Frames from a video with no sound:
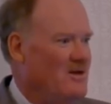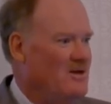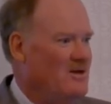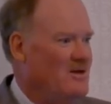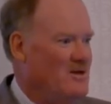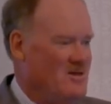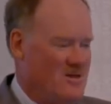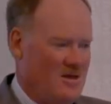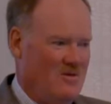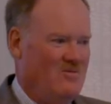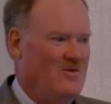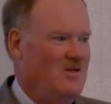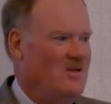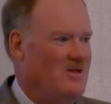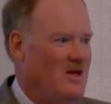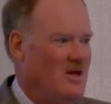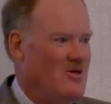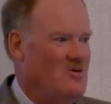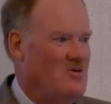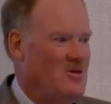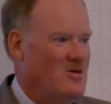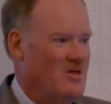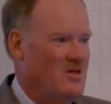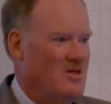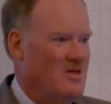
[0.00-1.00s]

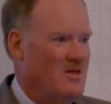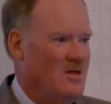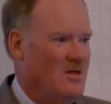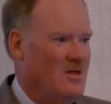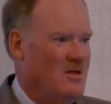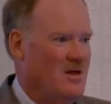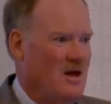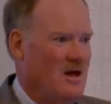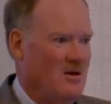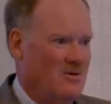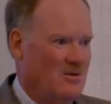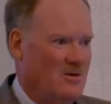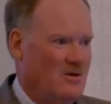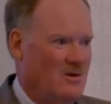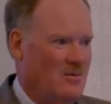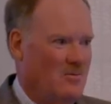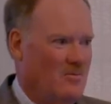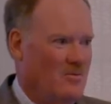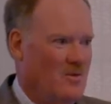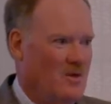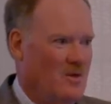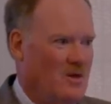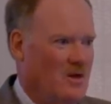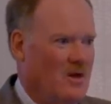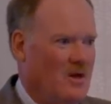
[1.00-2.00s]
disadvantageous outcome.
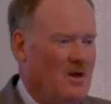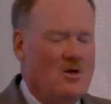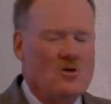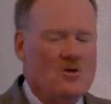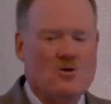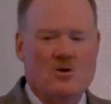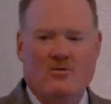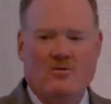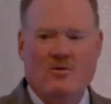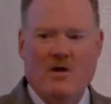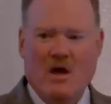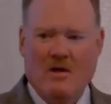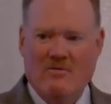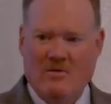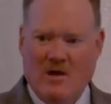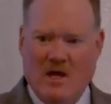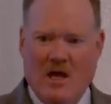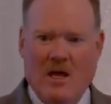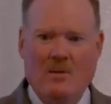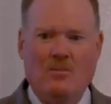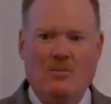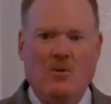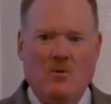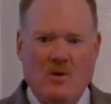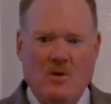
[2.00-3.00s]
So if you have an
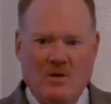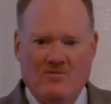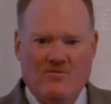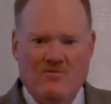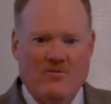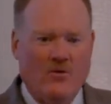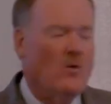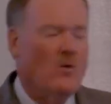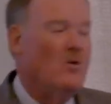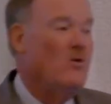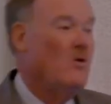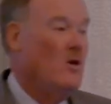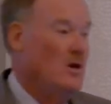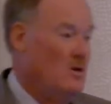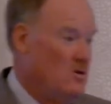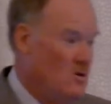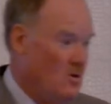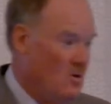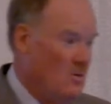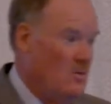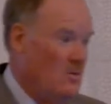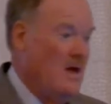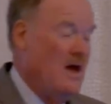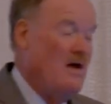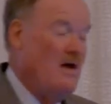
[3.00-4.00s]
ApoE4 and
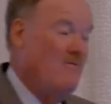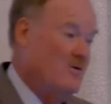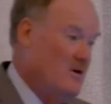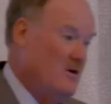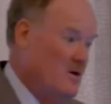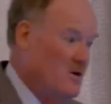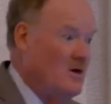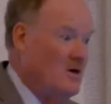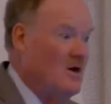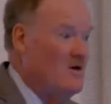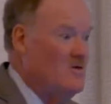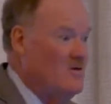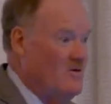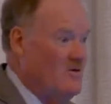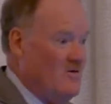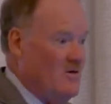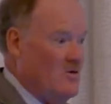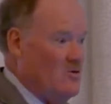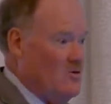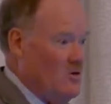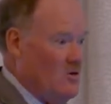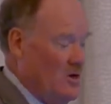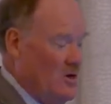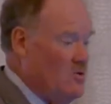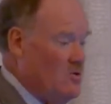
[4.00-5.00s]
you have
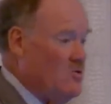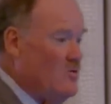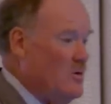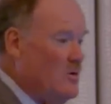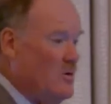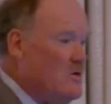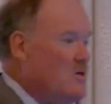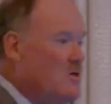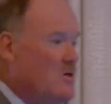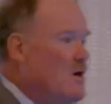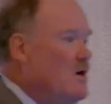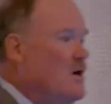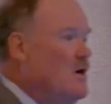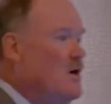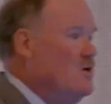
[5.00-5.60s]
concussive injuries,